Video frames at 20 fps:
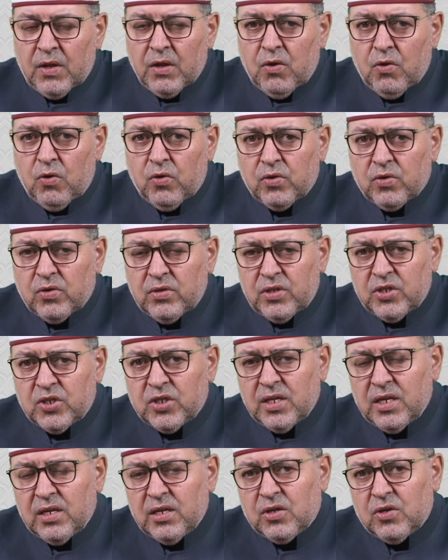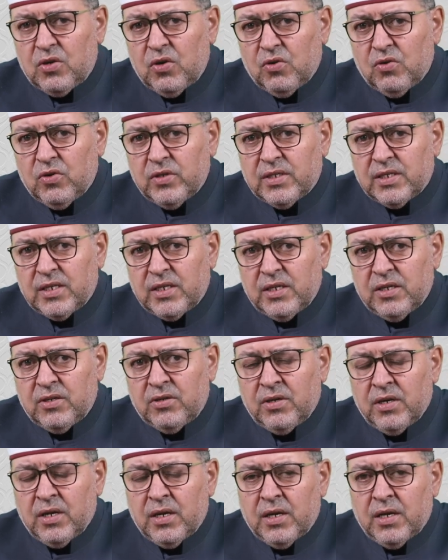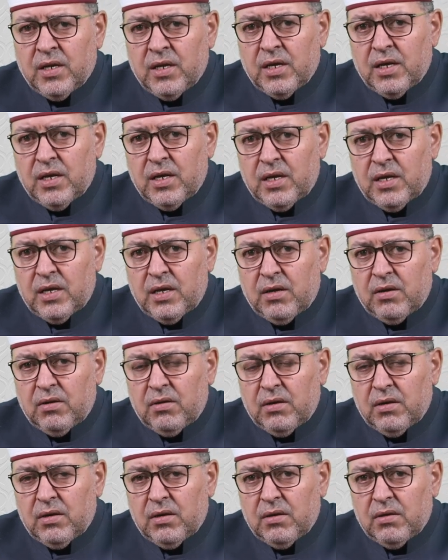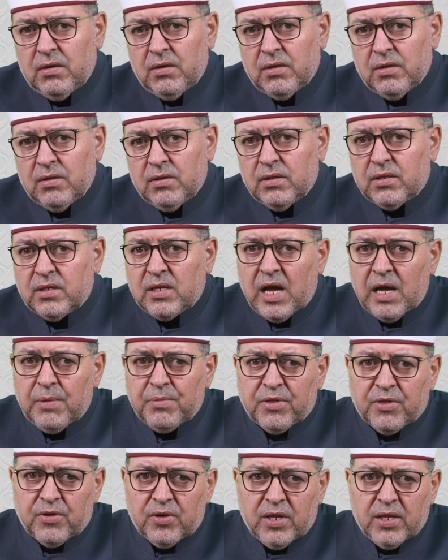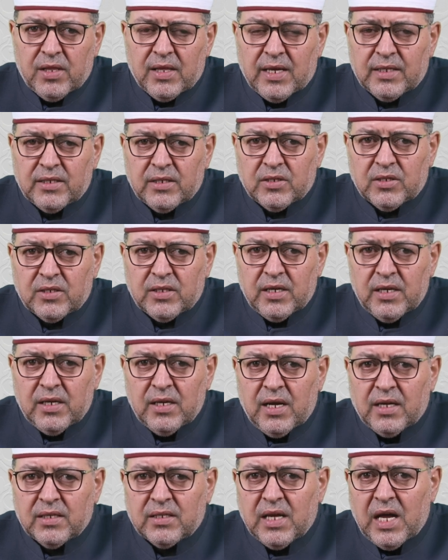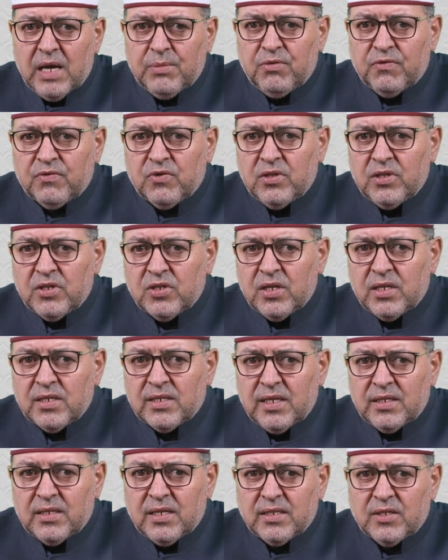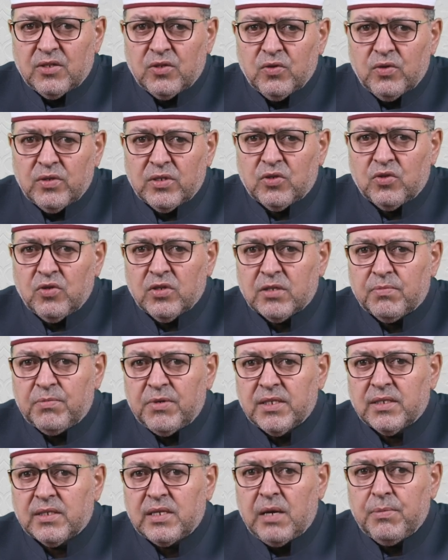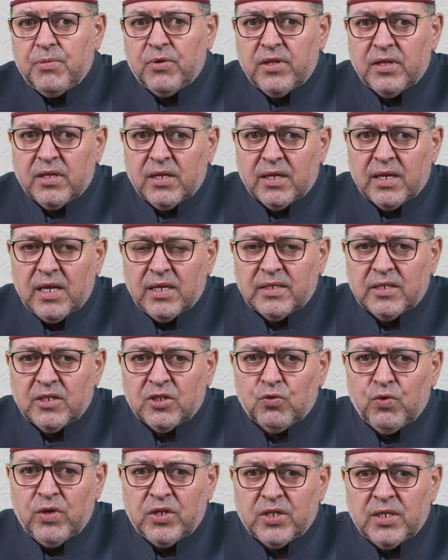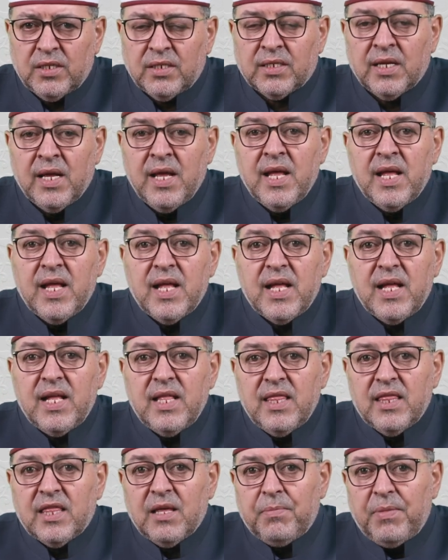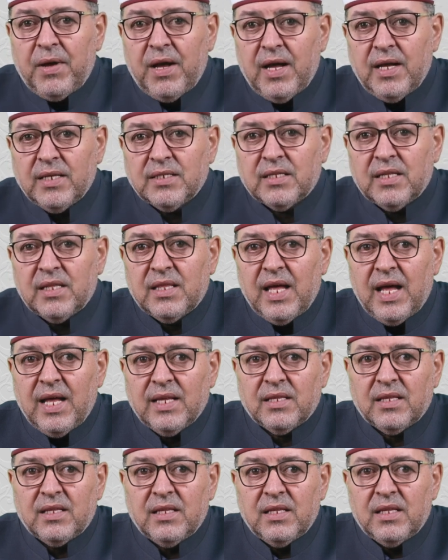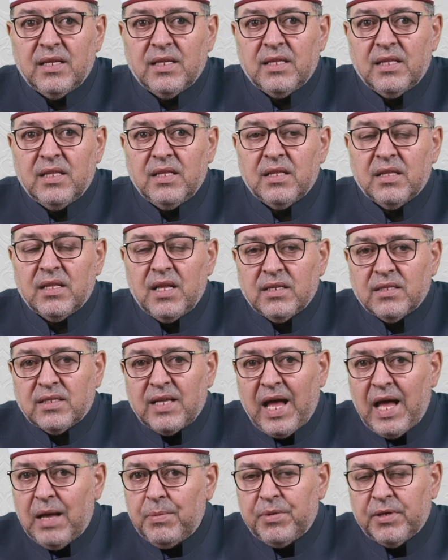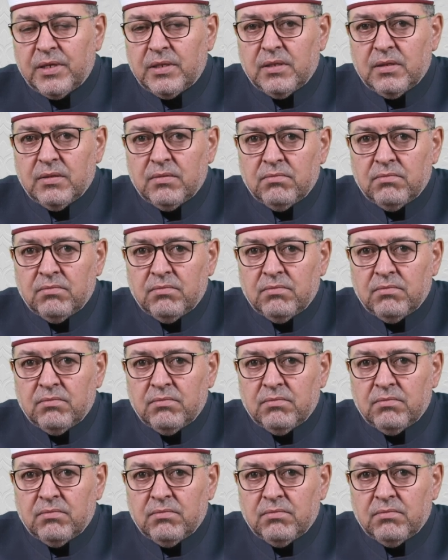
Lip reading: or conditional clause here, type 3, that is to say, a type of conditional sentence used to express hypothetical situations in the past that did not happen.